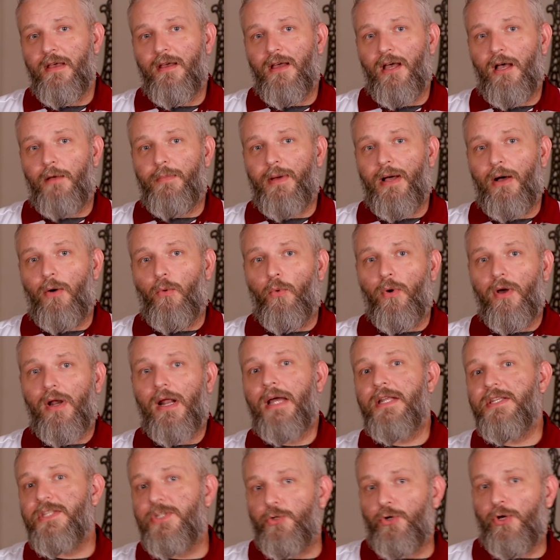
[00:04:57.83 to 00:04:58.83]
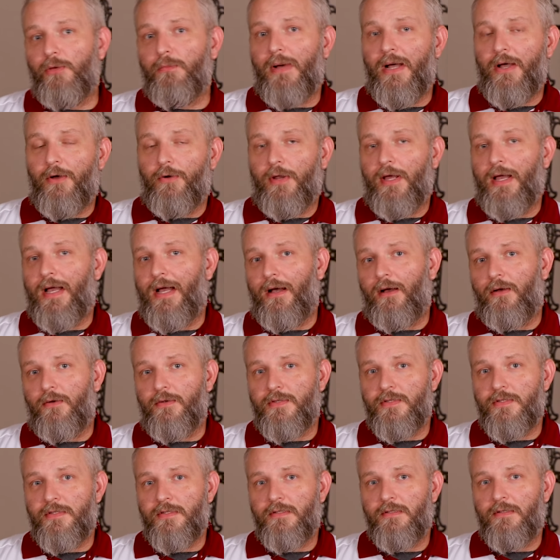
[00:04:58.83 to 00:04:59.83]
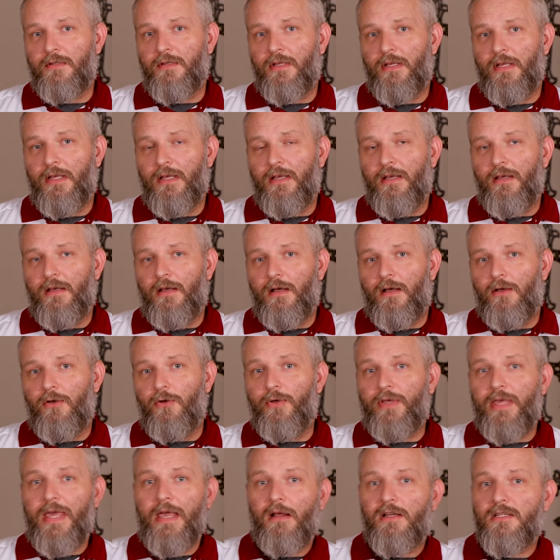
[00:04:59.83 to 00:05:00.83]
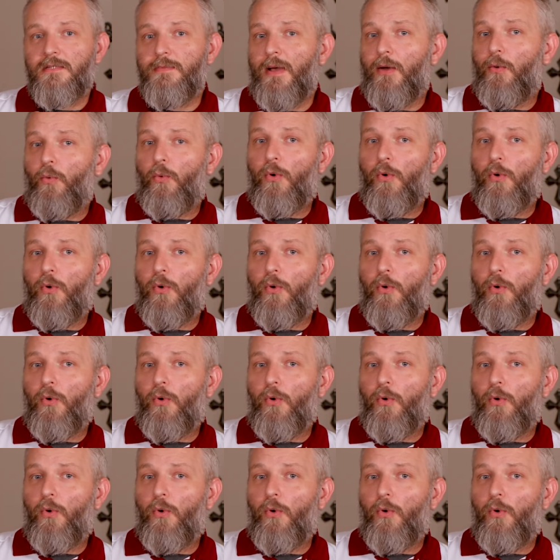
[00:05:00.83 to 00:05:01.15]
about what I do in my own house? Who cares about